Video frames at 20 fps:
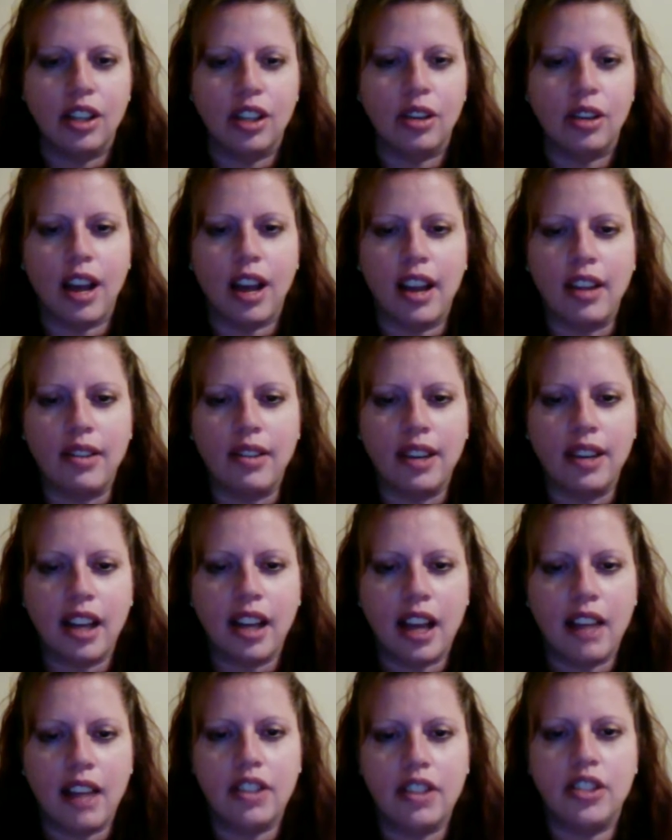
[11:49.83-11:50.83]
I already
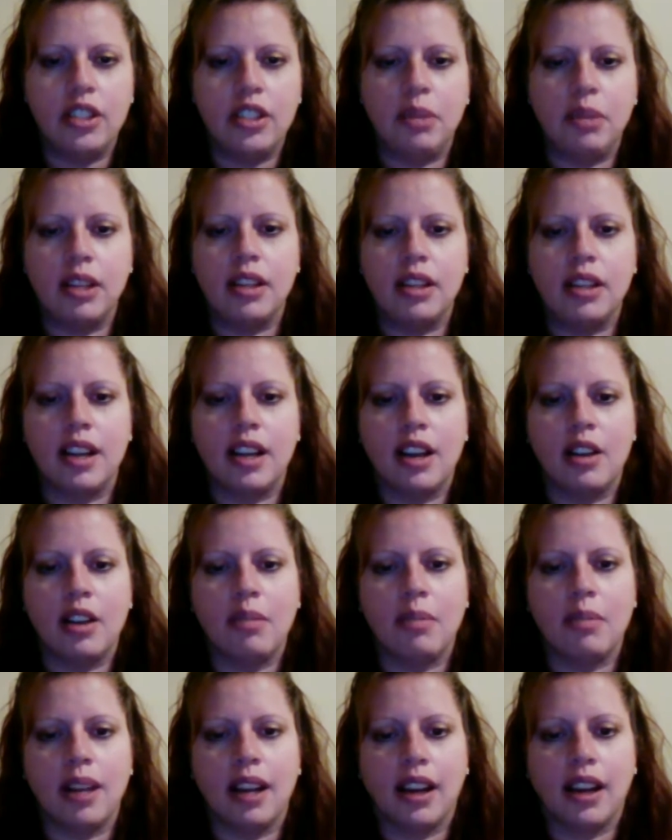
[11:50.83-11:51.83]
have a Gmail account.
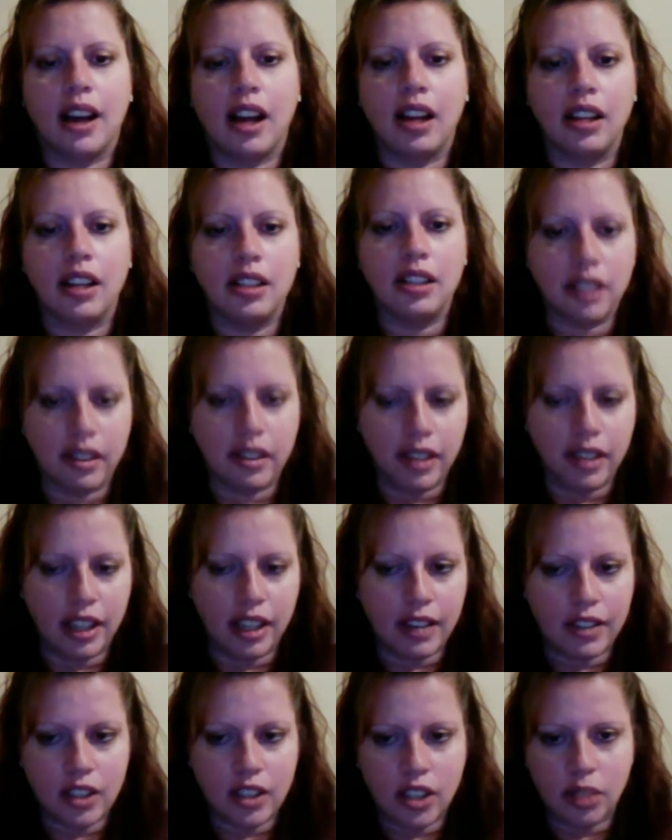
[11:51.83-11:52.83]
My colleagues already
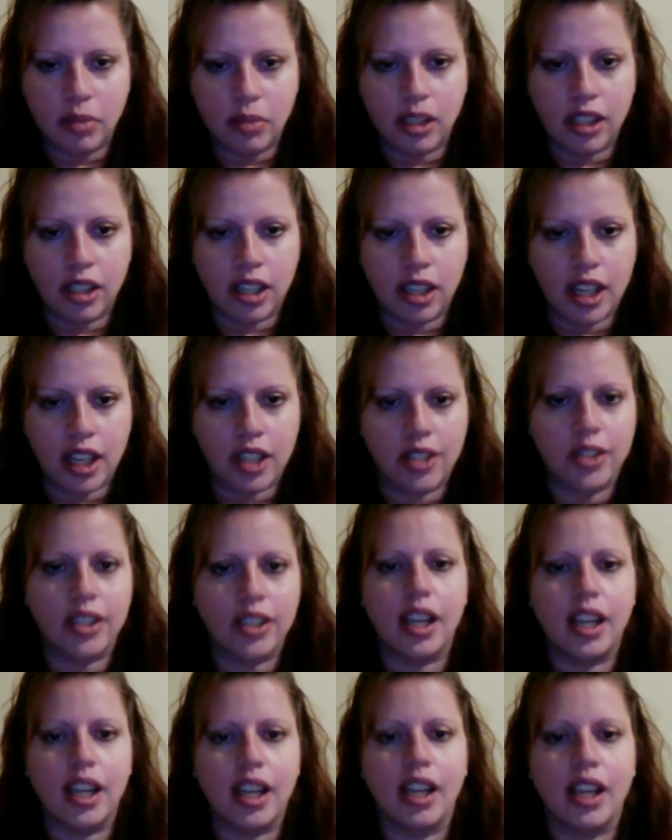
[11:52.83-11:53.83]
have a Gmail account,
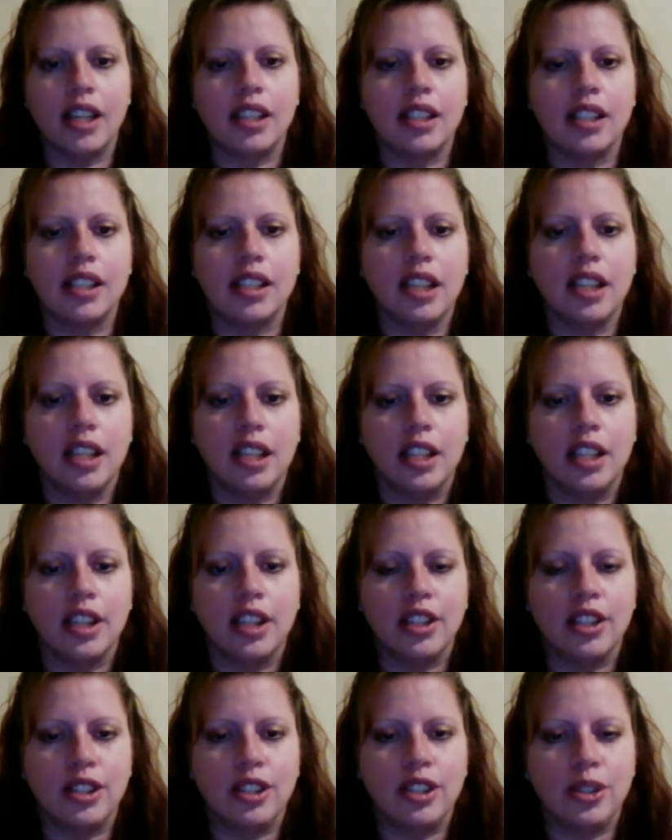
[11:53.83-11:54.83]
and the
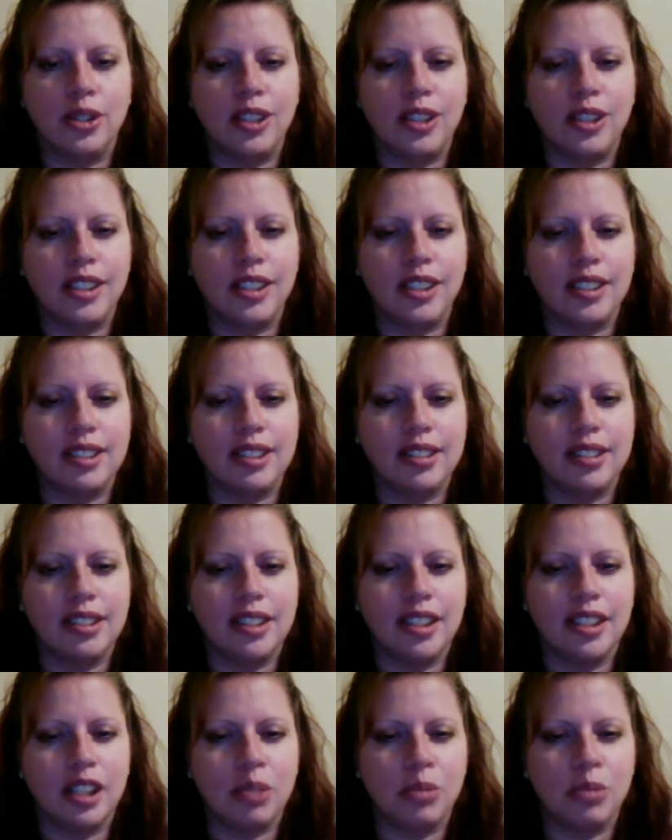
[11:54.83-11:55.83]
students,
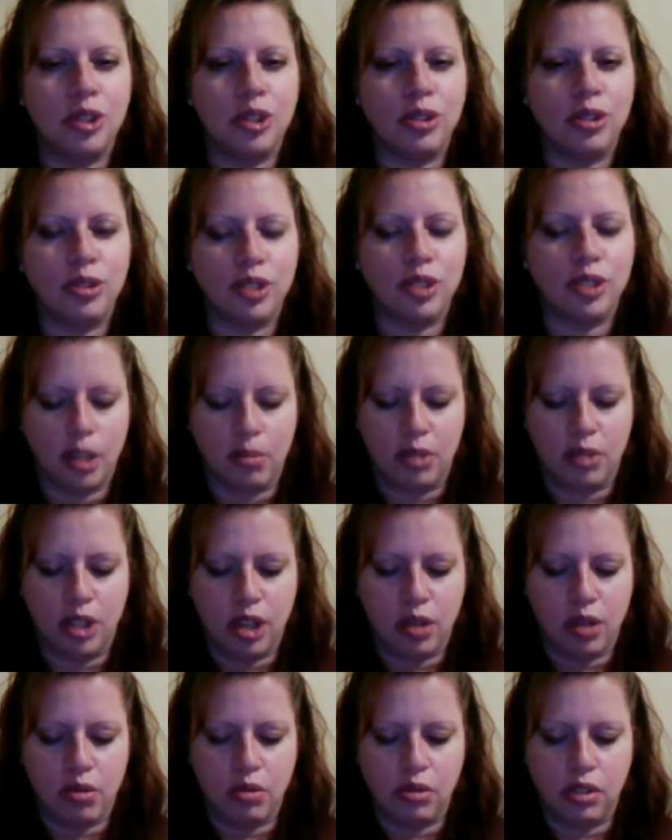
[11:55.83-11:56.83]
some do, some
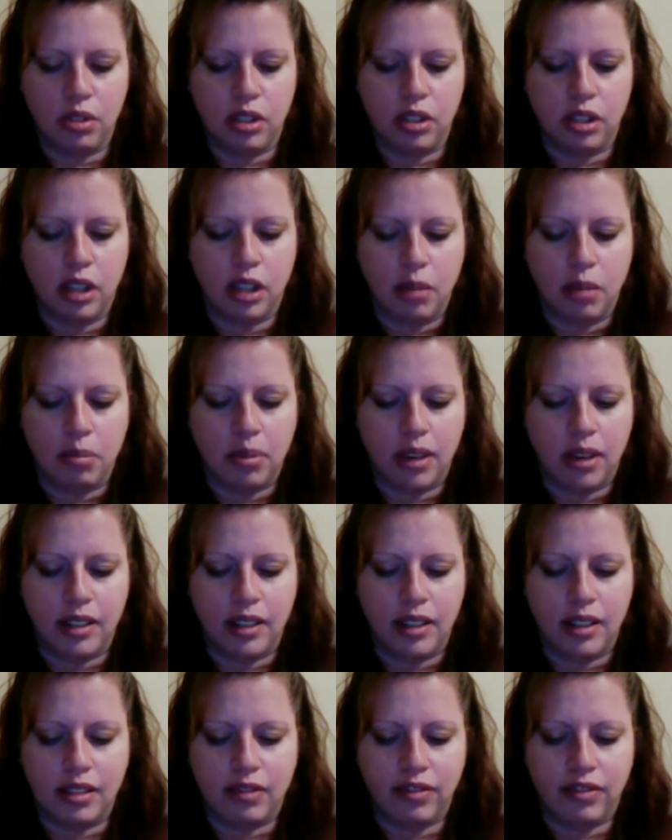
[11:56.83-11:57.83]
don't. But
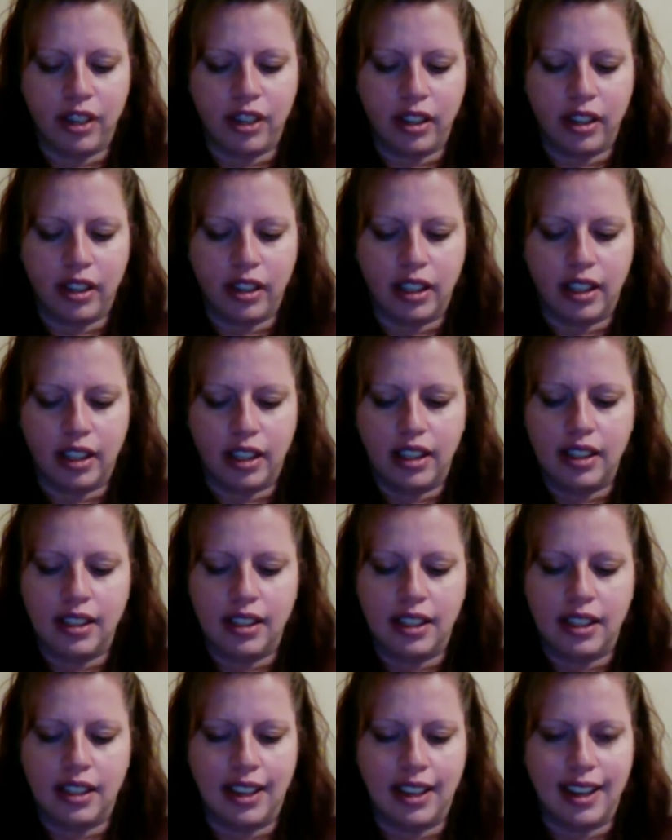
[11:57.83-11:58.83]
it's fairly easy
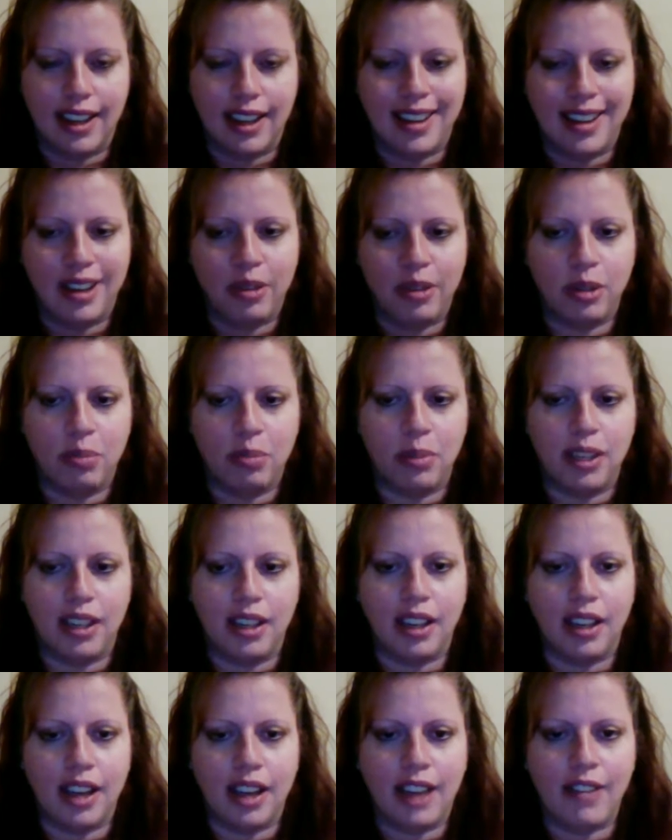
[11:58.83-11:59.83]
to get, and it would
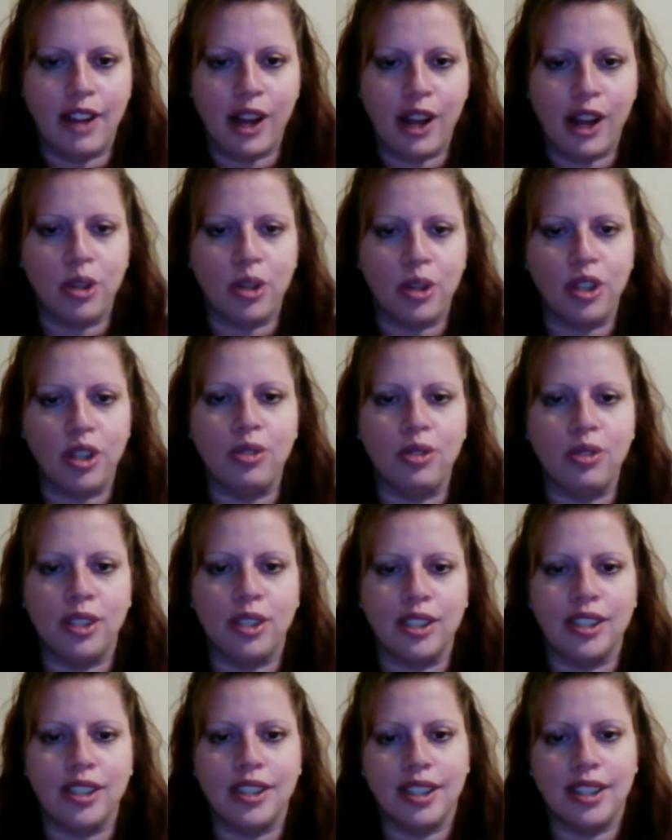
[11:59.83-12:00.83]
have a lot more
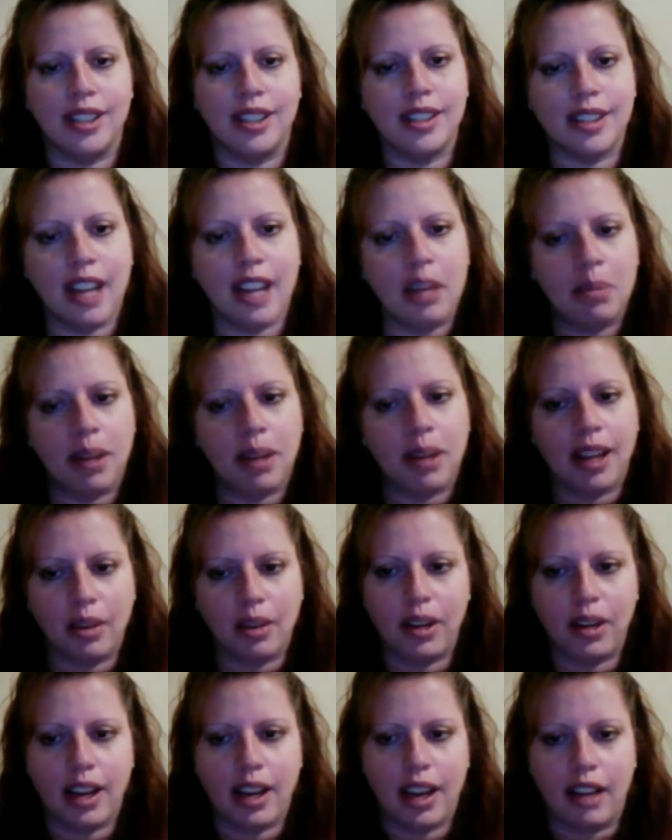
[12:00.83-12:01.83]
uses than a Skype account
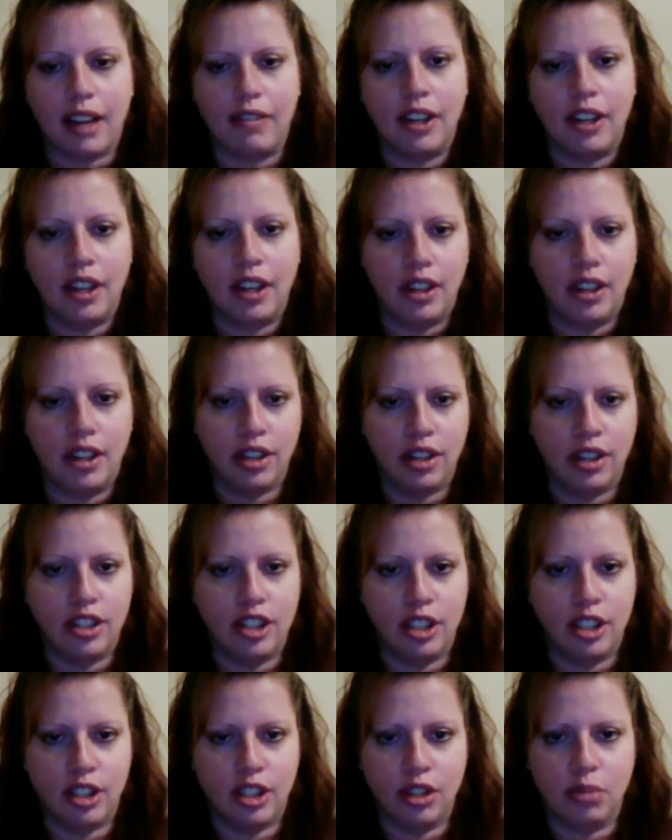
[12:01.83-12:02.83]
would have. You can
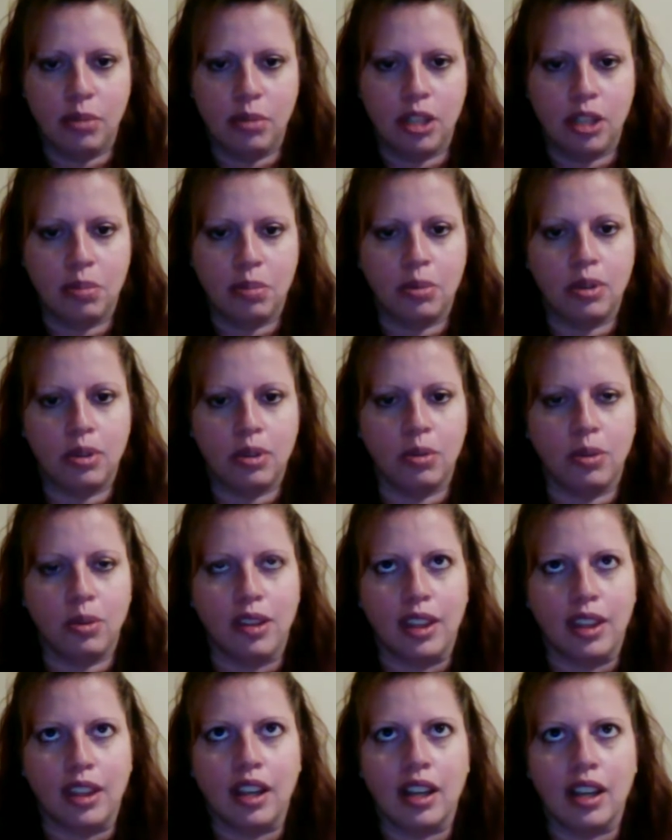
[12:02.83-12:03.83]
just do much more with a